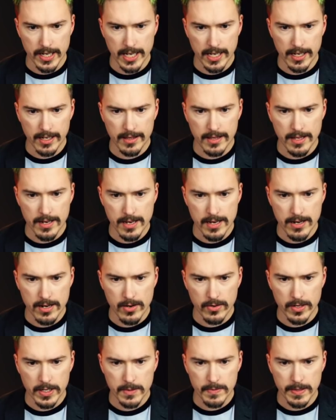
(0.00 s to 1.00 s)
edit the
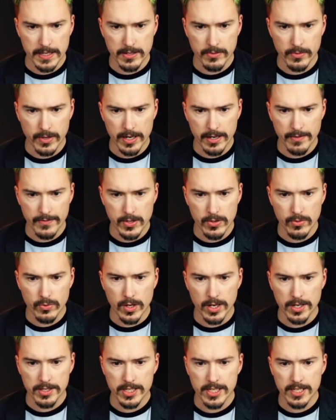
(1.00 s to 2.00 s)
node expression whenever you
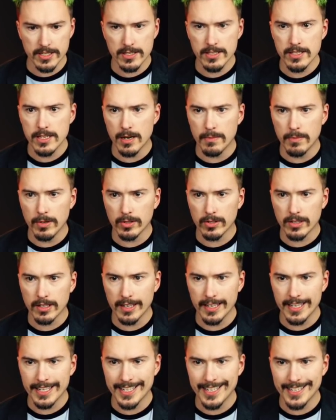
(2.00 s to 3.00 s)
want. Just double
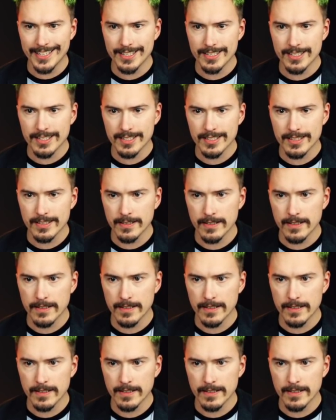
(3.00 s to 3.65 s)
click it.